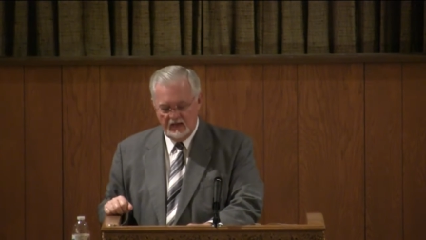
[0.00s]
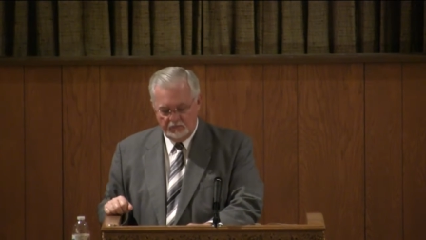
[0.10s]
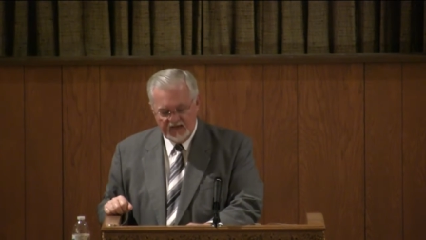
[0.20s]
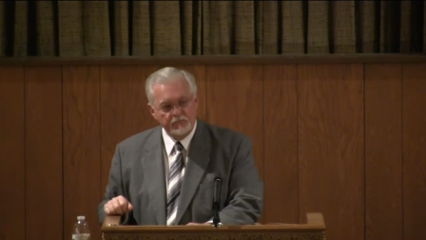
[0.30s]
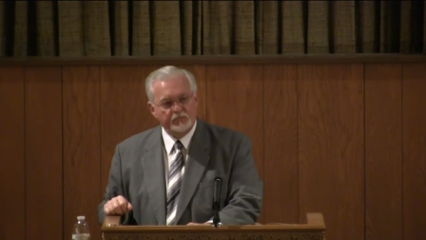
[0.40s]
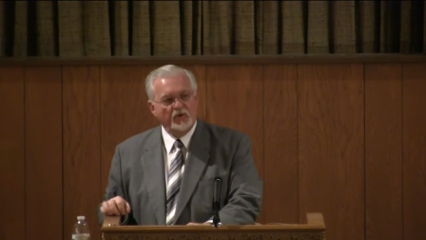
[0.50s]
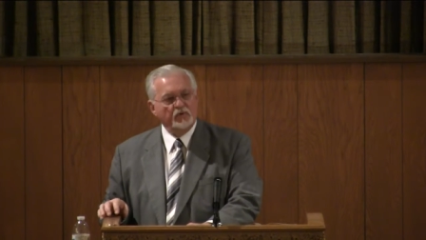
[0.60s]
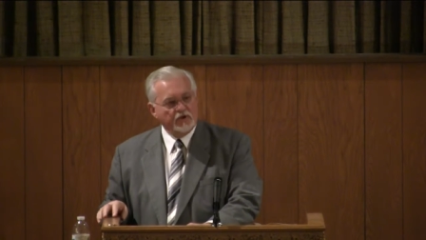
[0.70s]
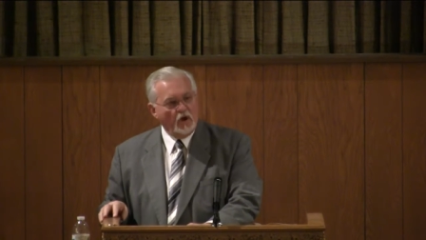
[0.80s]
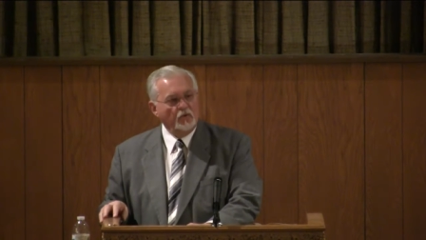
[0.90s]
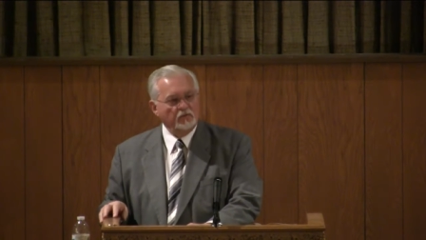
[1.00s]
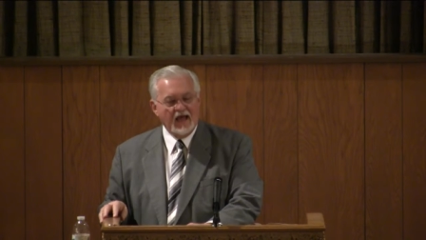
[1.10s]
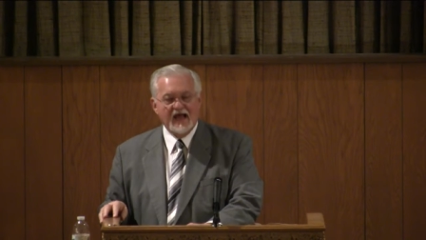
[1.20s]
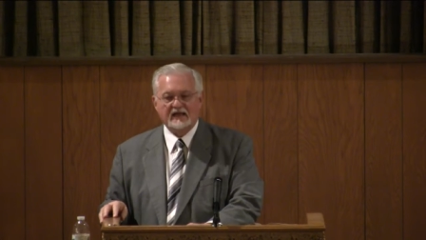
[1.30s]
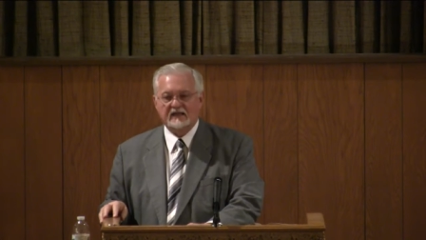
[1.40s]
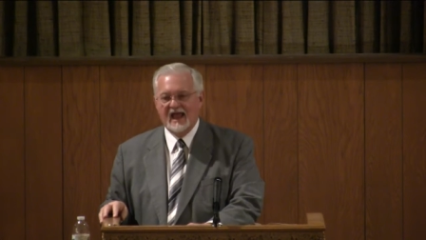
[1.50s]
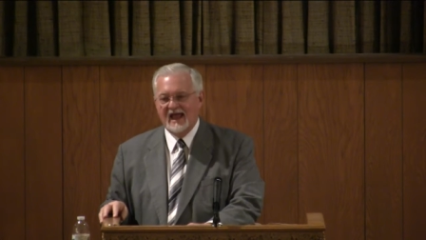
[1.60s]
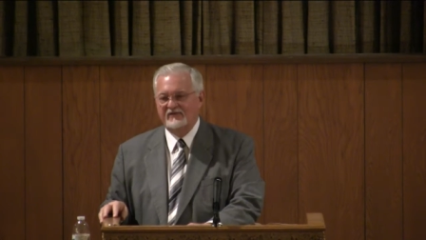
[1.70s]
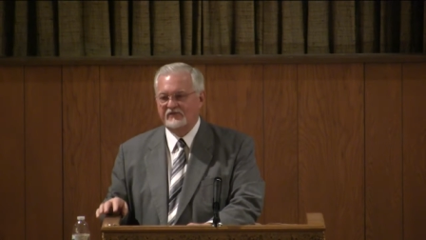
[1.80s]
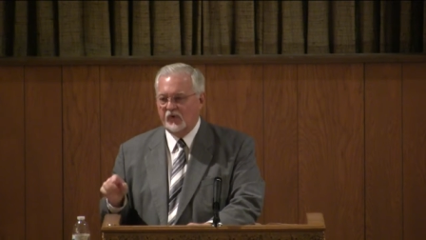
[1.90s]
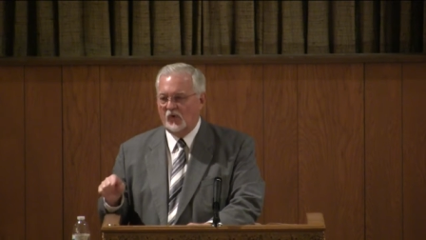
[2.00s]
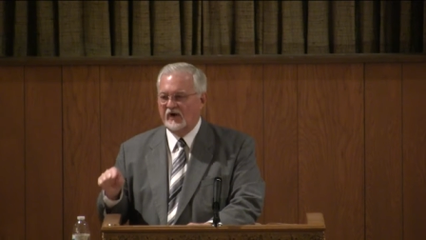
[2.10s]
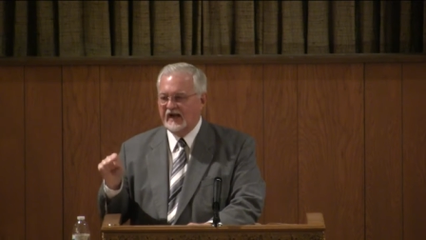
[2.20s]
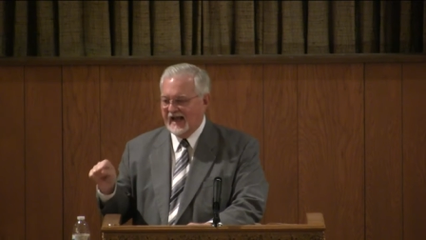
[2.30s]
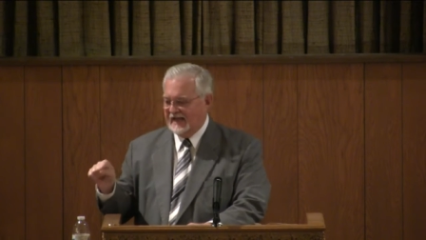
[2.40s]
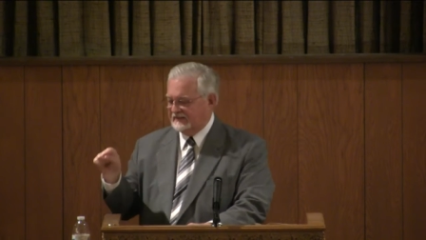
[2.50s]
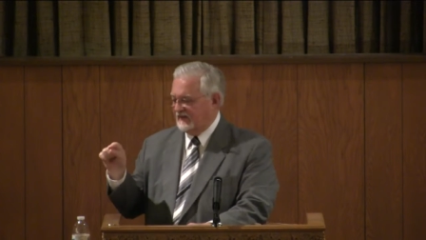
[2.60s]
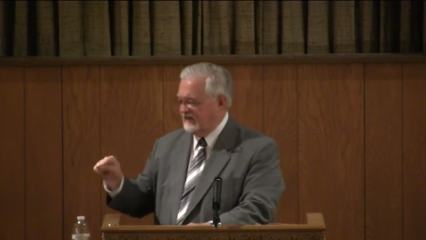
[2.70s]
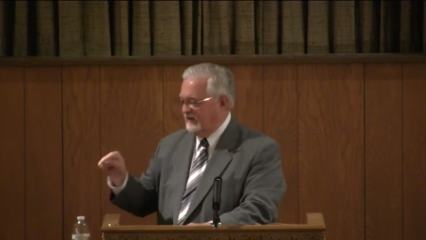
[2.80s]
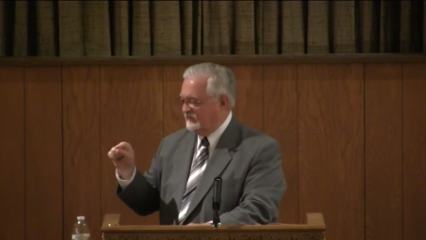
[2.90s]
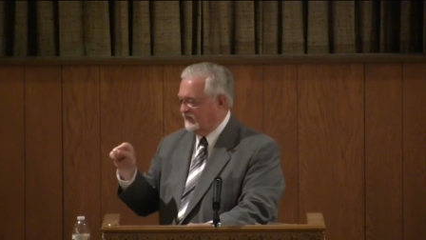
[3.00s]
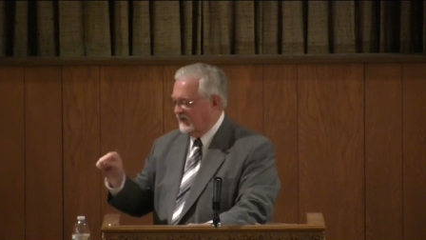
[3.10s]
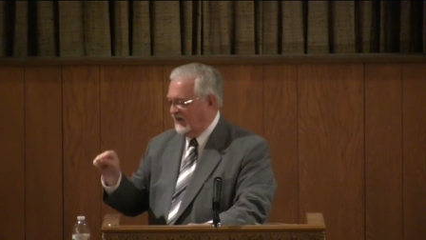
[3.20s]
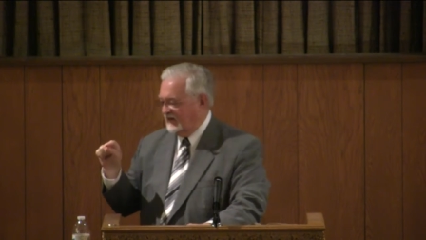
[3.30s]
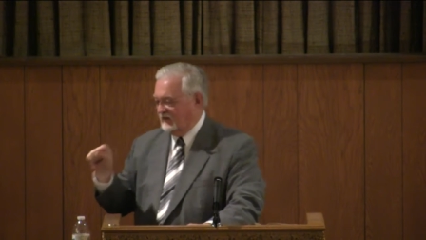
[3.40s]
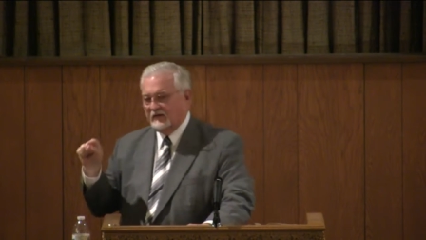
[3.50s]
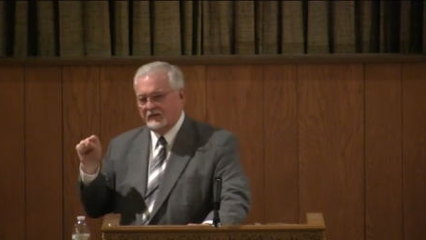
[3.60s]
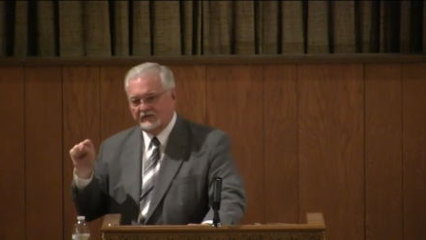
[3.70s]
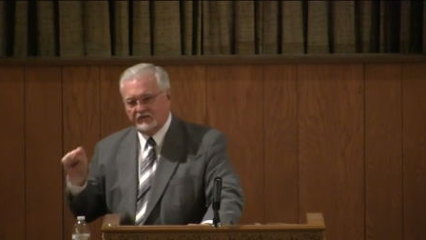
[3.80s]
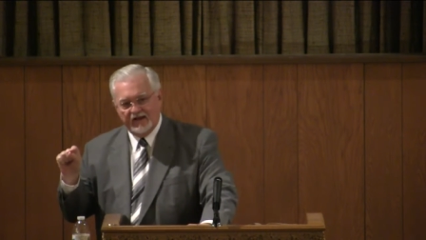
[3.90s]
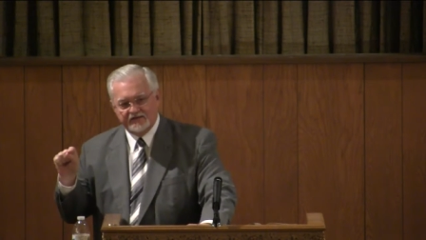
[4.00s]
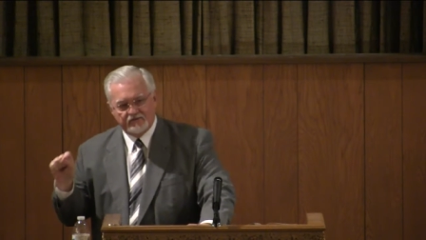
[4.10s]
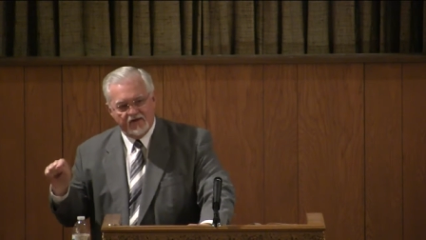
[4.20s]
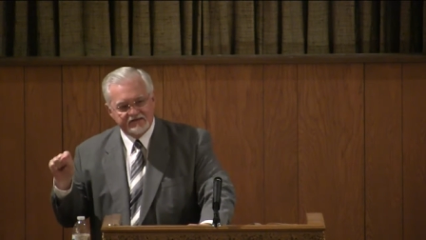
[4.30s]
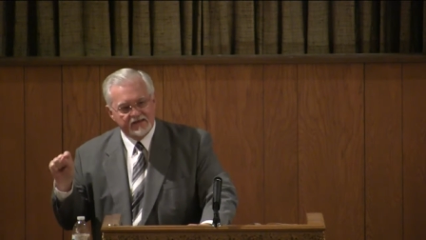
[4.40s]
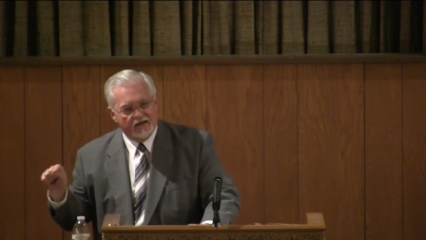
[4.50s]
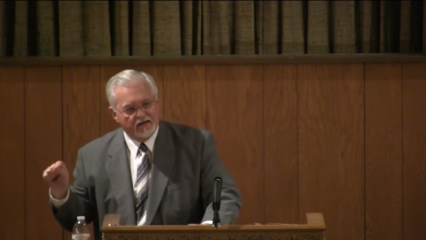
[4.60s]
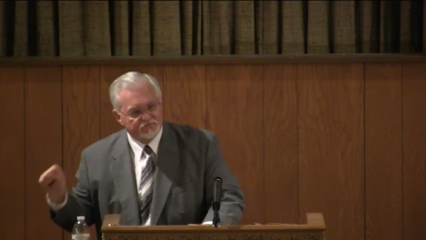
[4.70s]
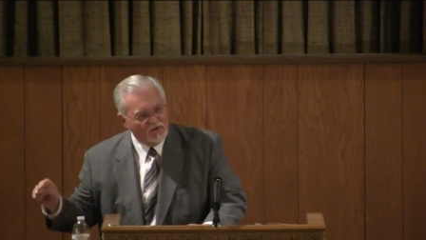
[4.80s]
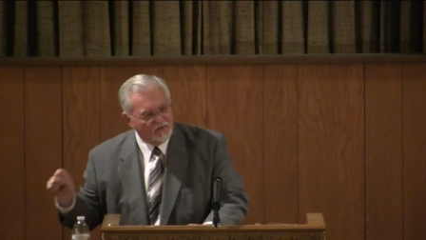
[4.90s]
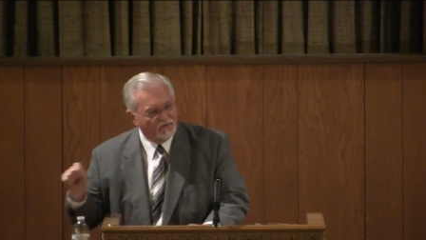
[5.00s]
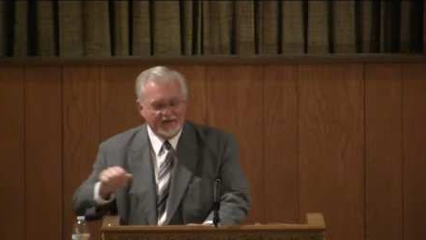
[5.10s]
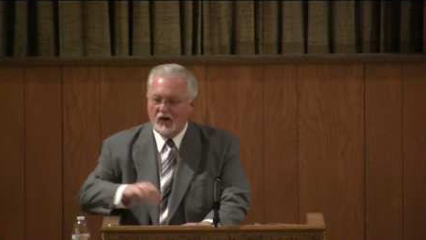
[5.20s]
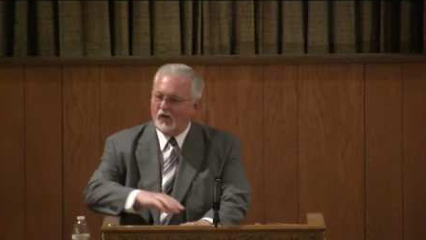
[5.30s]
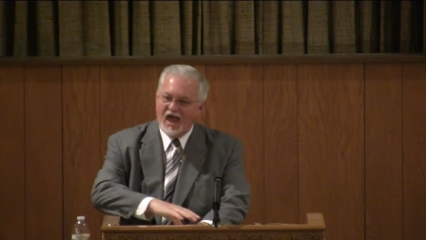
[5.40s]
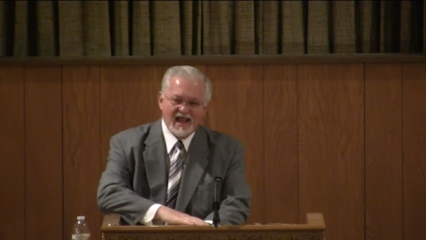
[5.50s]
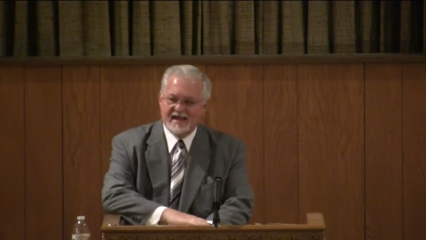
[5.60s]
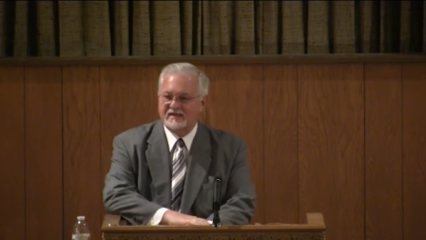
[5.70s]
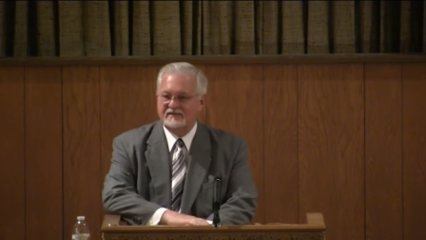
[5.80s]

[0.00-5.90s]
People don't like to have it pointed out to them that they are transgressing God's will. They don't like it.